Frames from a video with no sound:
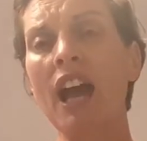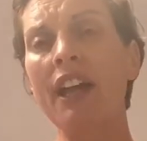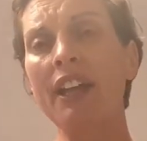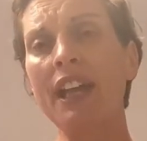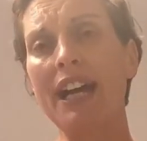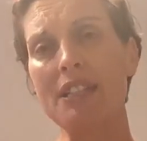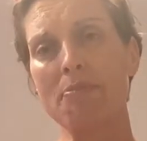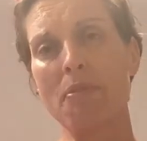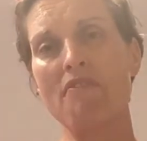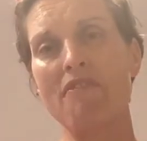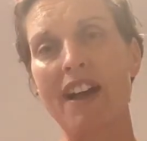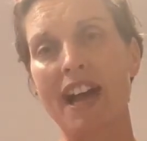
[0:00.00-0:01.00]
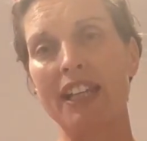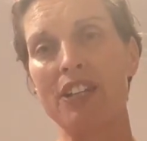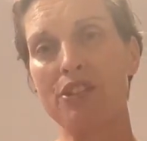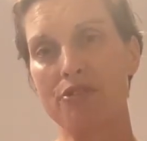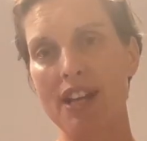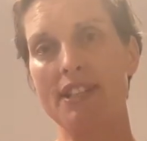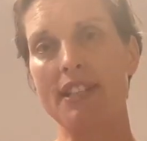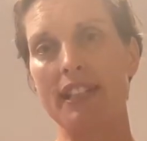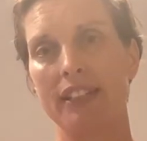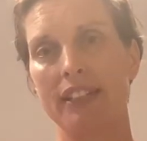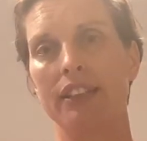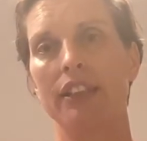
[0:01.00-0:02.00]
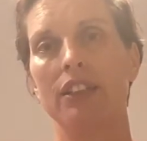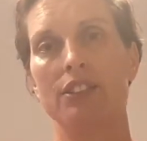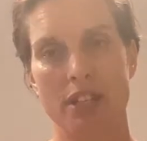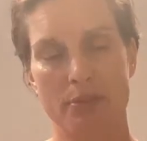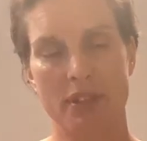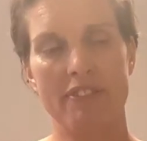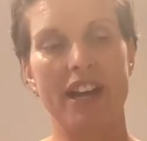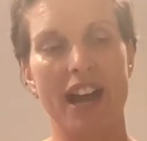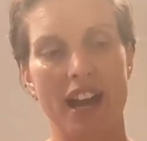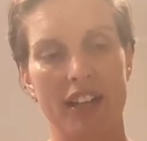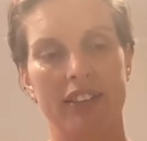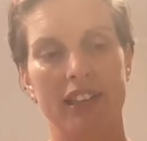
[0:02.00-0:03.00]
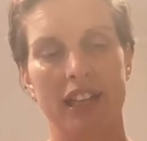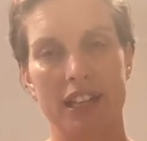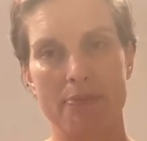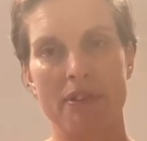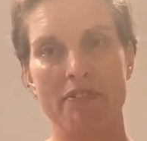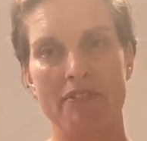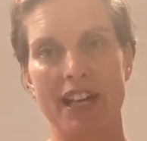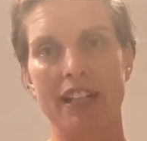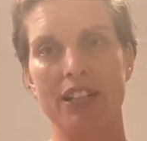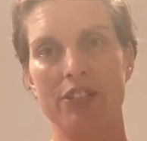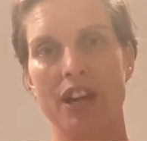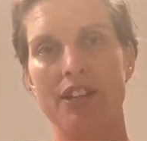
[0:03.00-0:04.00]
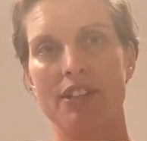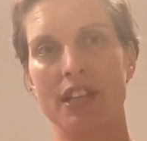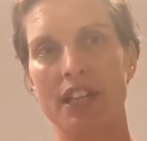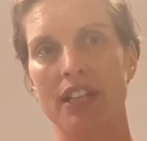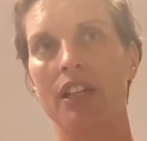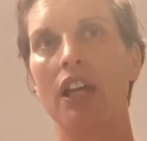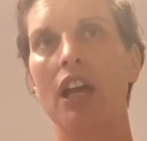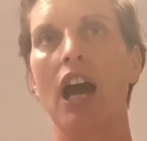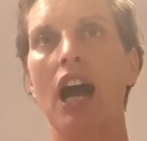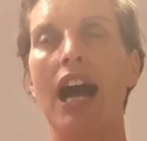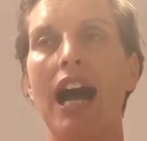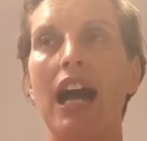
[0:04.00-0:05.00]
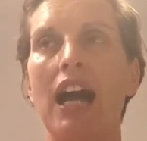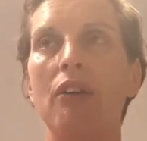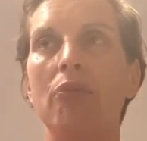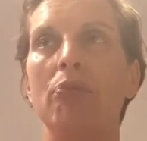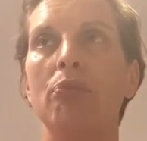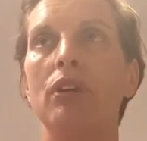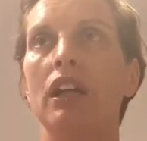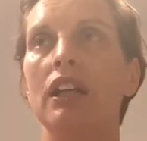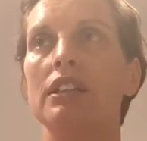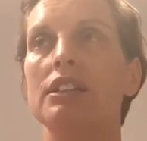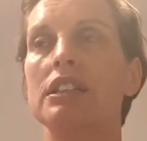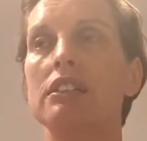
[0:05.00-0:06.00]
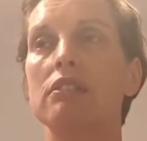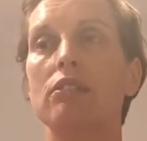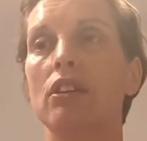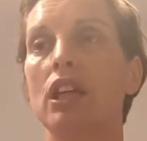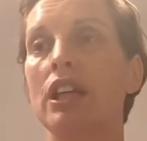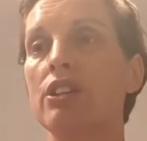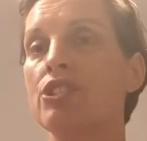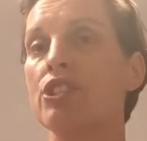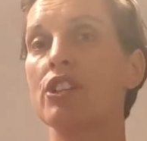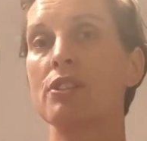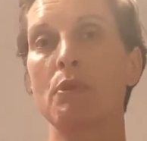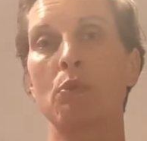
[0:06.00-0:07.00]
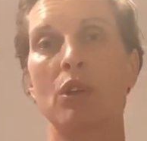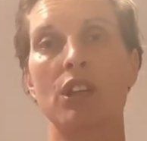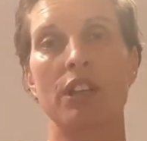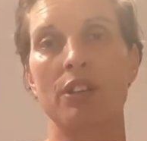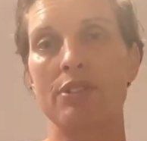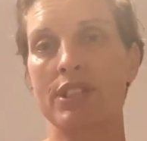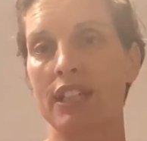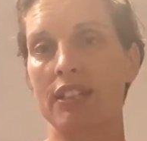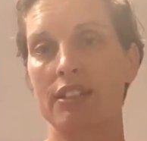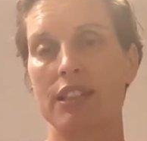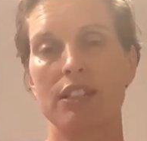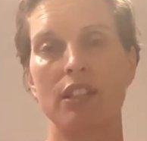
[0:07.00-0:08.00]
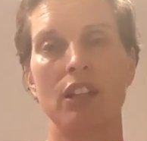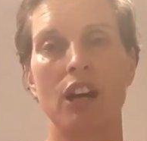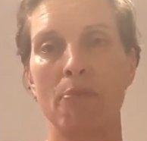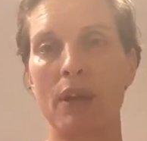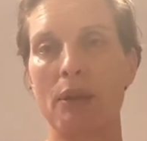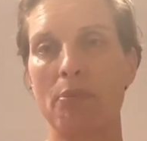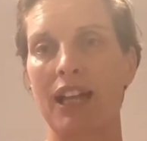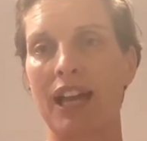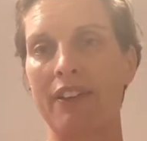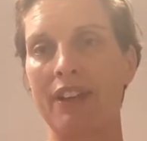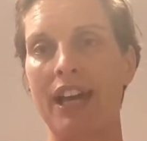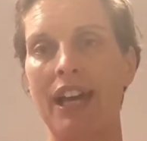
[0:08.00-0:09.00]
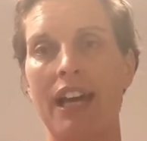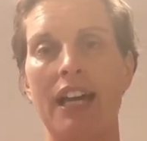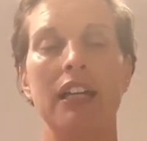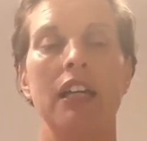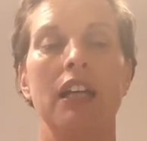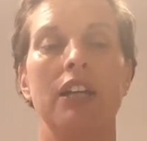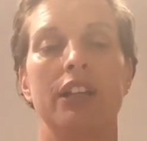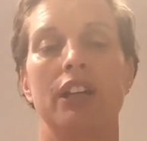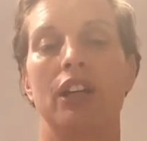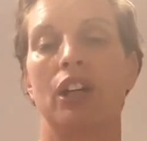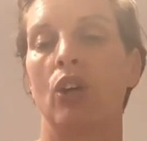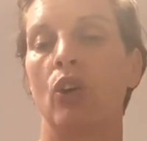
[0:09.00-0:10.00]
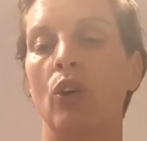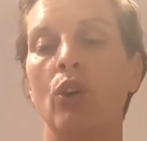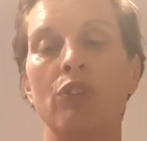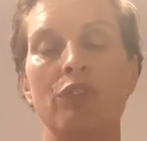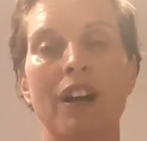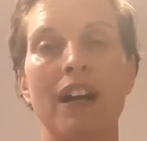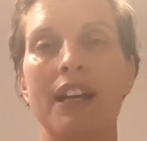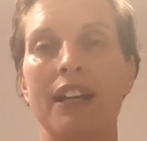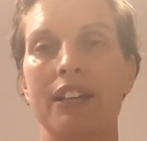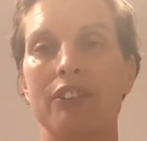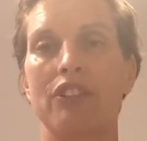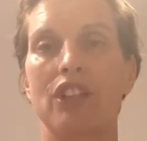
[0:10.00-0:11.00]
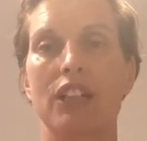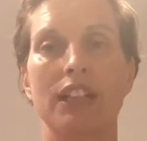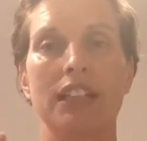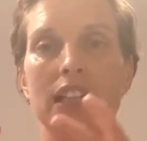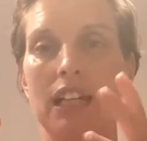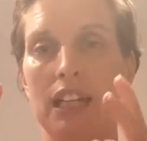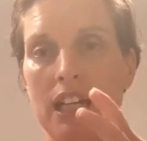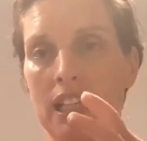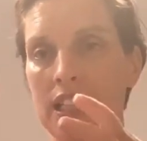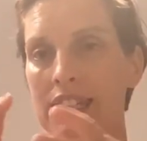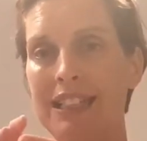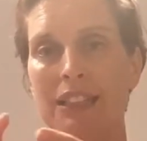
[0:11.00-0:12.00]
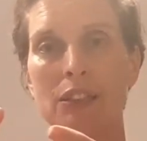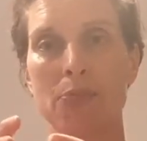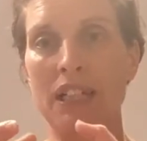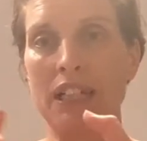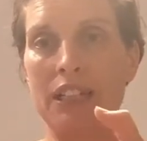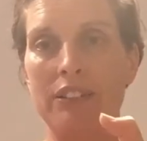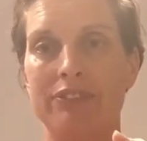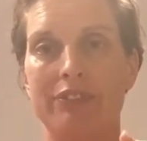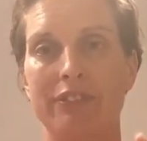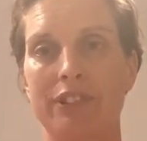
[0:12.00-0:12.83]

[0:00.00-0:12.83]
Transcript: and it has been fairly stressy, to be fair. It's been fairly stressy. It's just been one of those things. There's a lot of people out there that are all vying for a little bit of